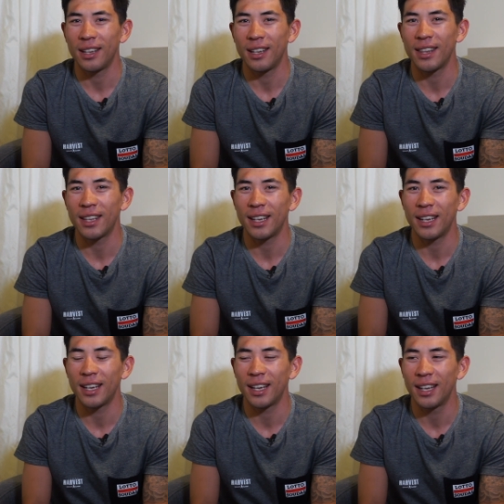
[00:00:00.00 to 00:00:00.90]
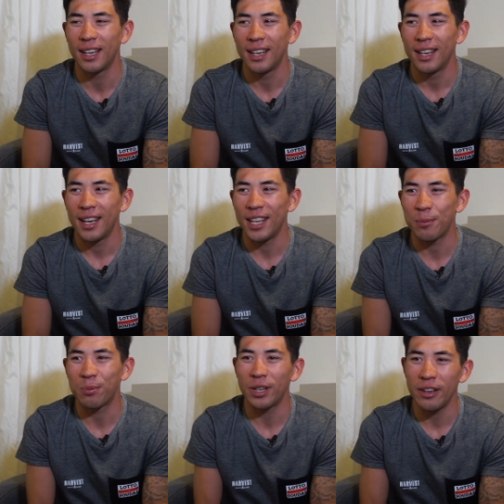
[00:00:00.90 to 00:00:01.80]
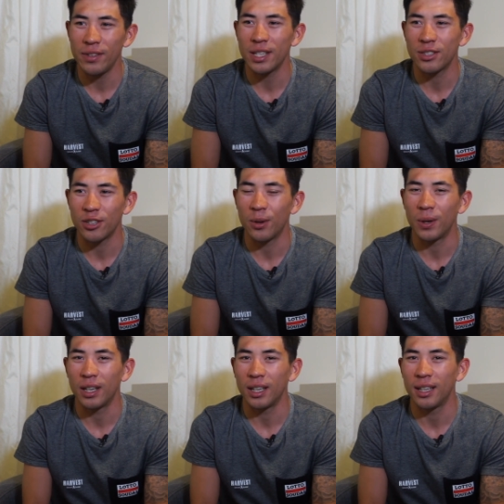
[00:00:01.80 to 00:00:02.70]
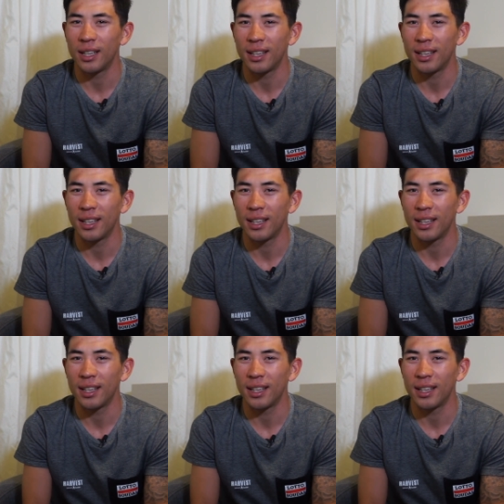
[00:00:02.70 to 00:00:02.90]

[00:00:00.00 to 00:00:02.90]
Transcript: In the in the previous Noah,